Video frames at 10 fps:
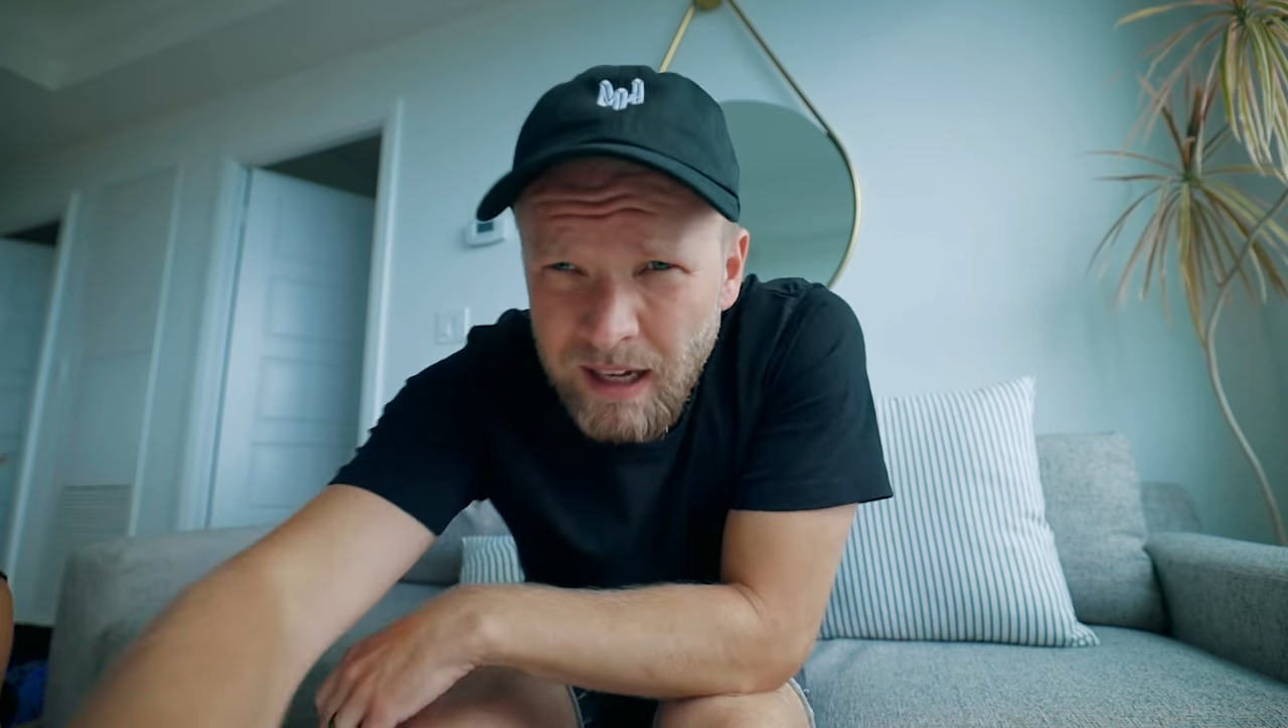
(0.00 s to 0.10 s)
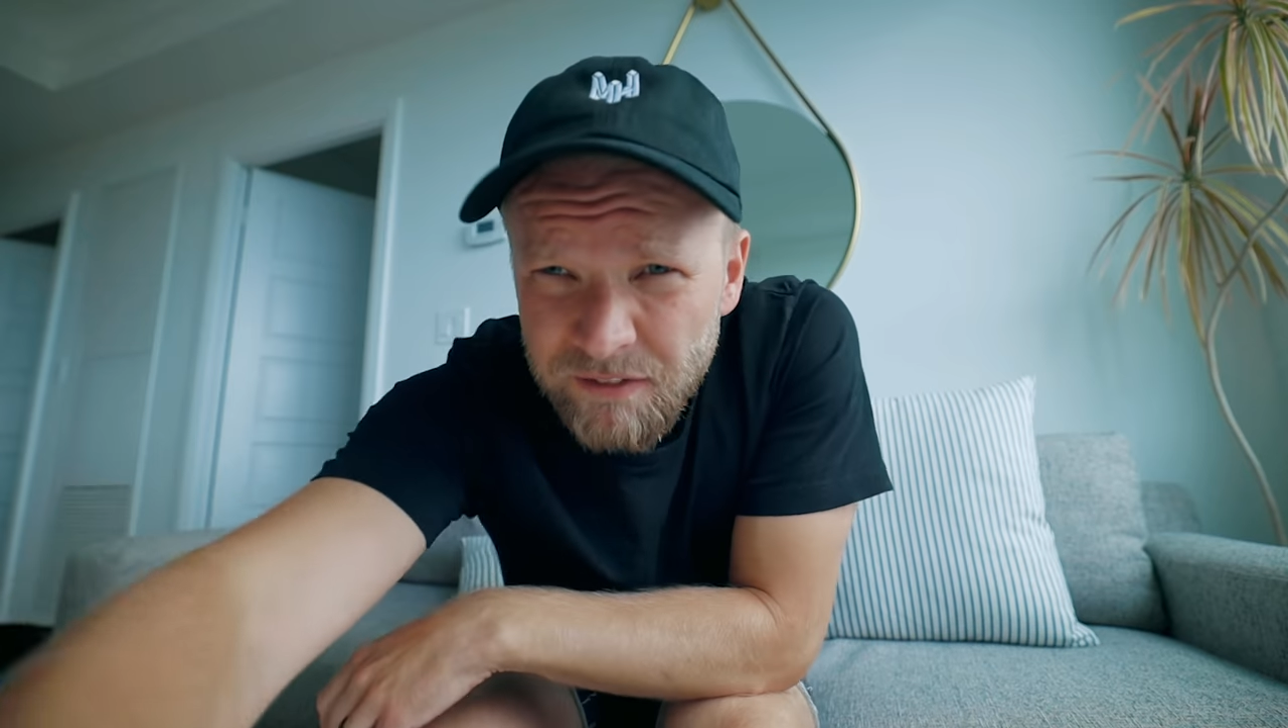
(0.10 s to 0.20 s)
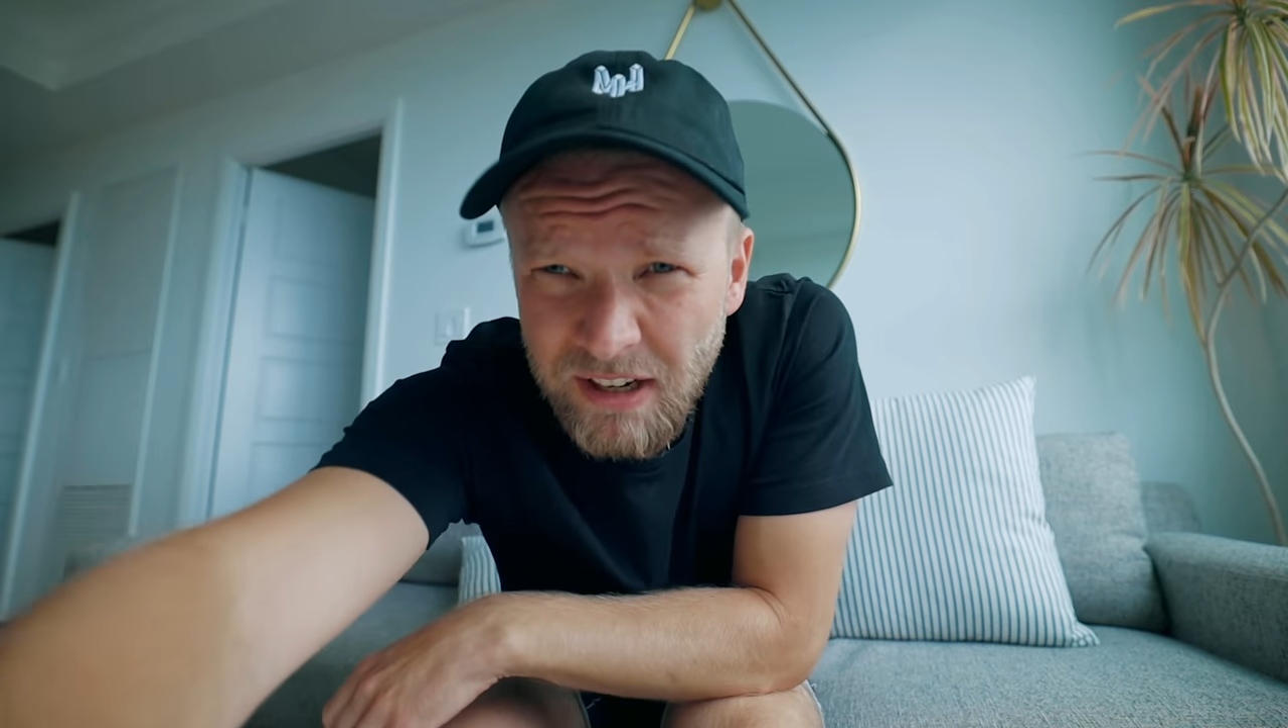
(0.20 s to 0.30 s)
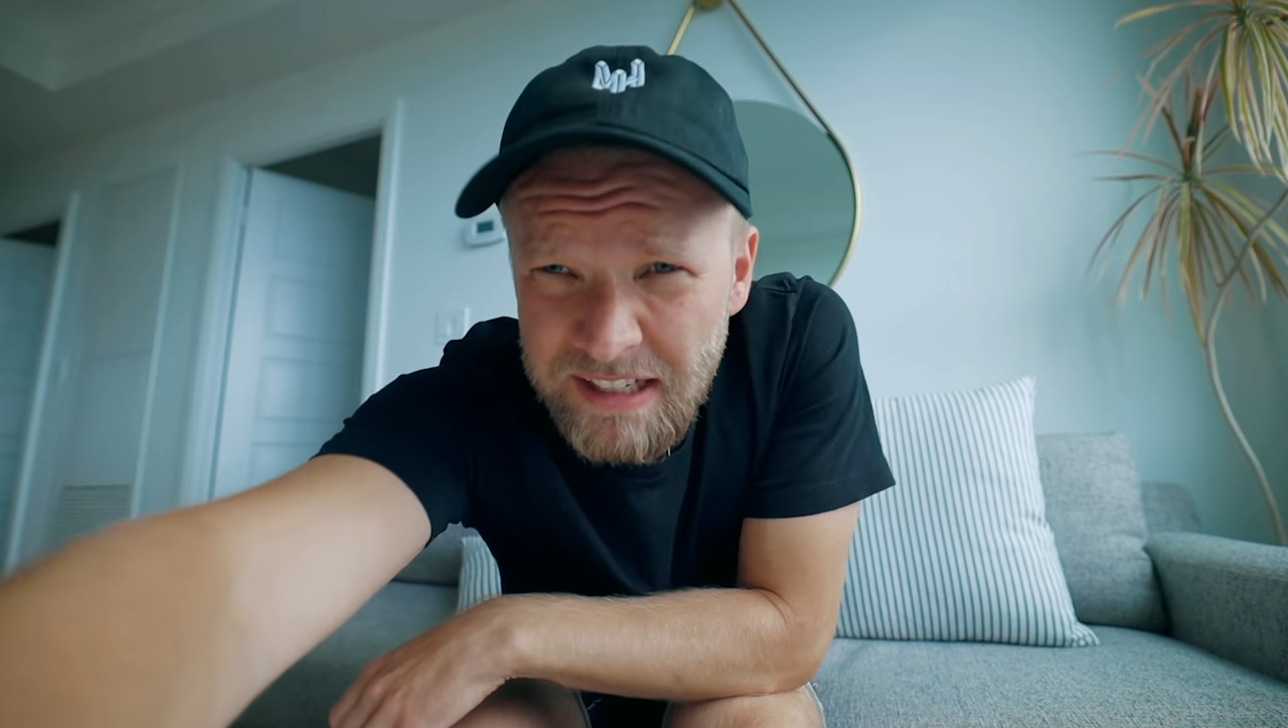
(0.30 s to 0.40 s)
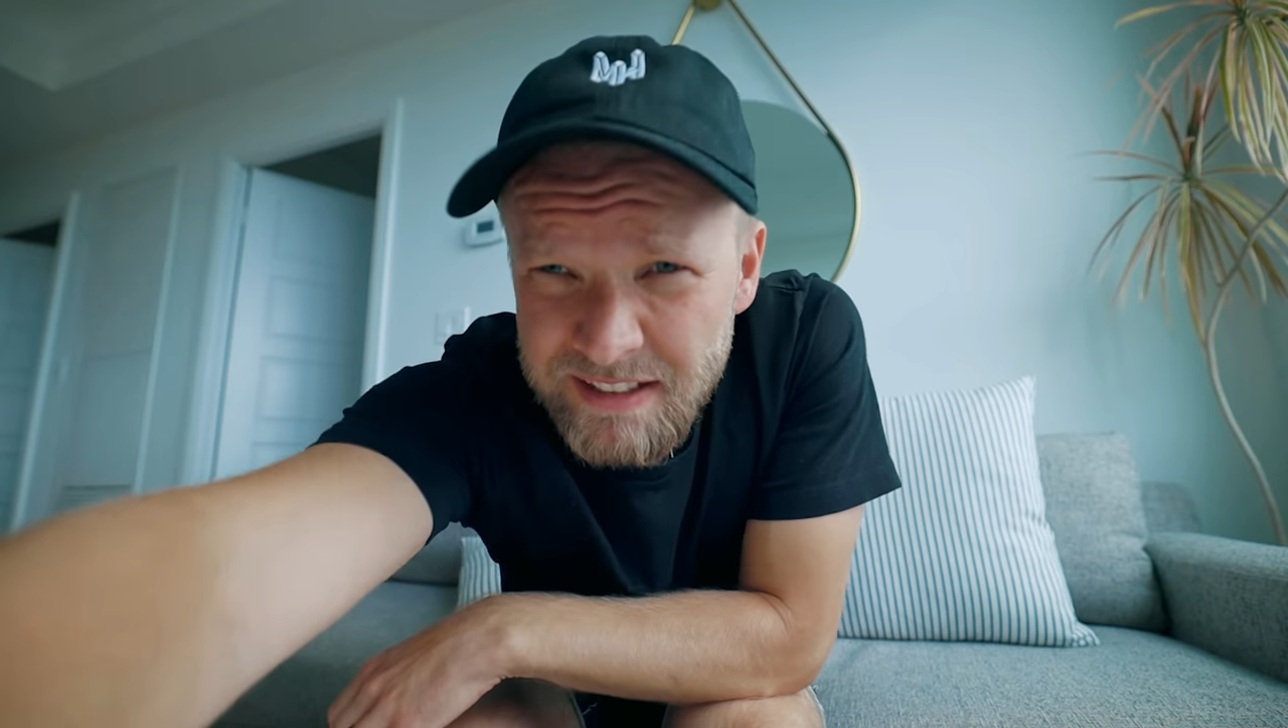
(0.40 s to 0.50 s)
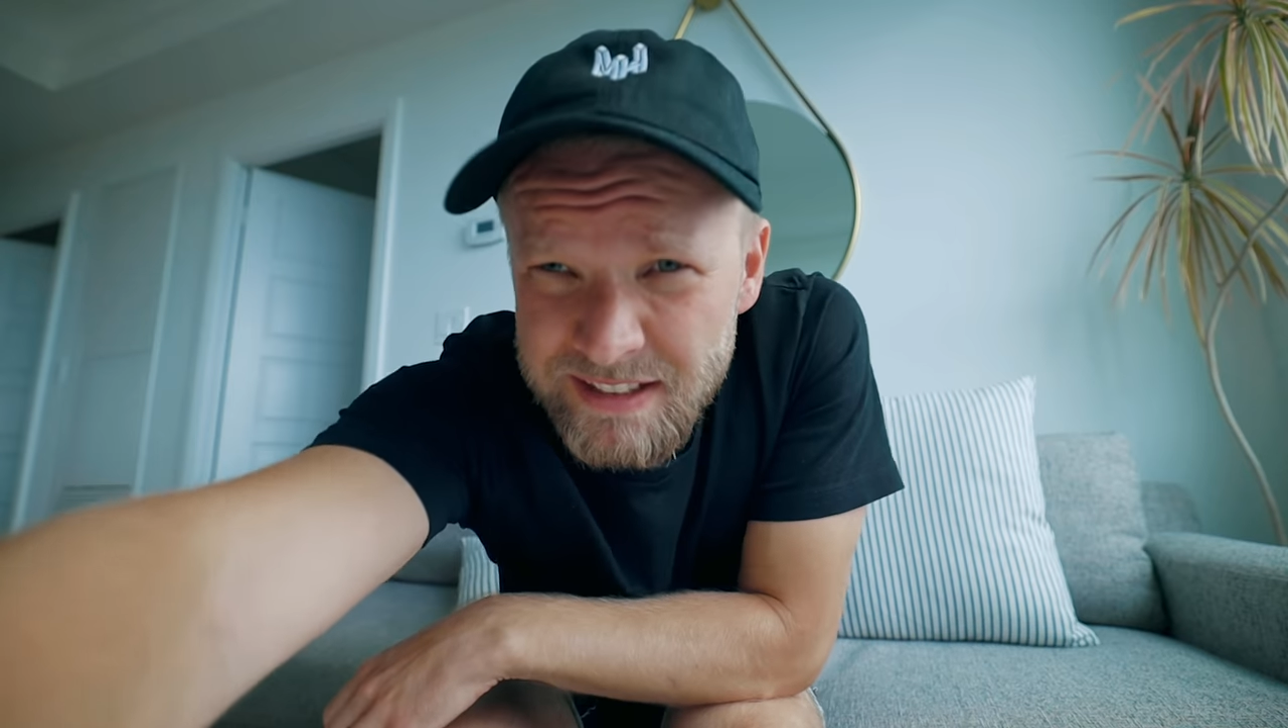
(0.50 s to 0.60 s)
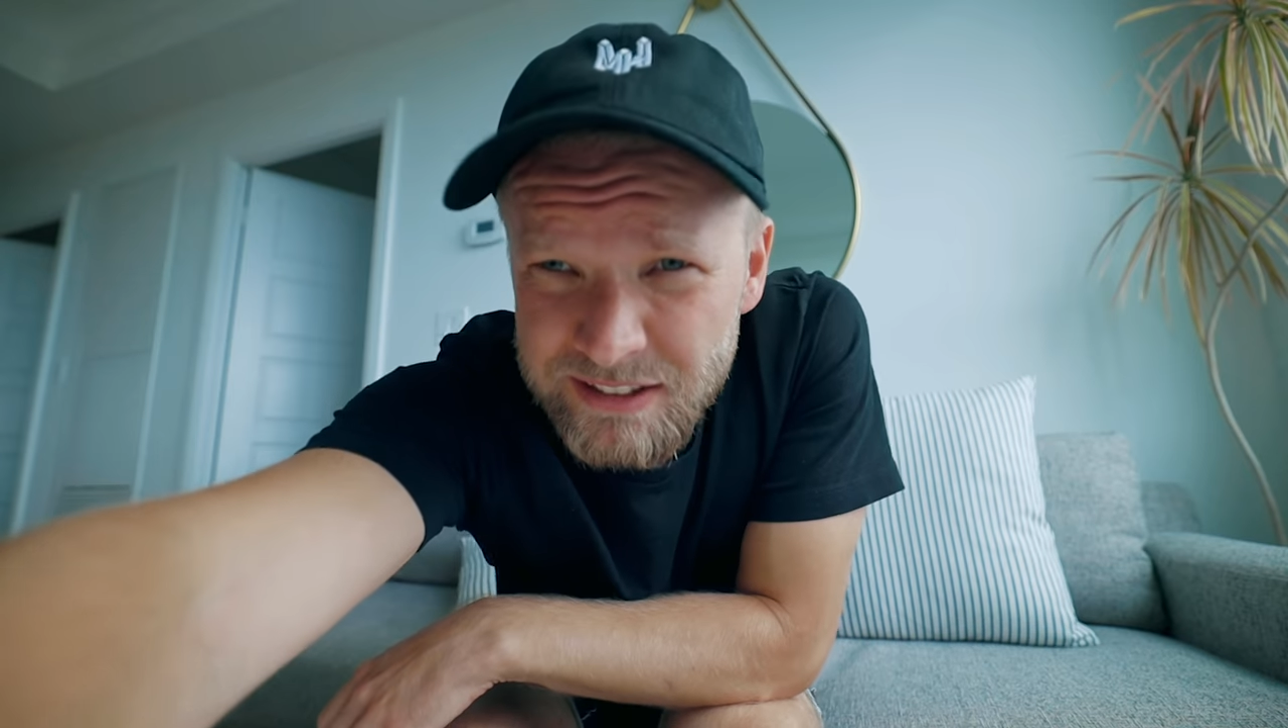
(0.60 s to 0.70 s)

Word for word: I've kind of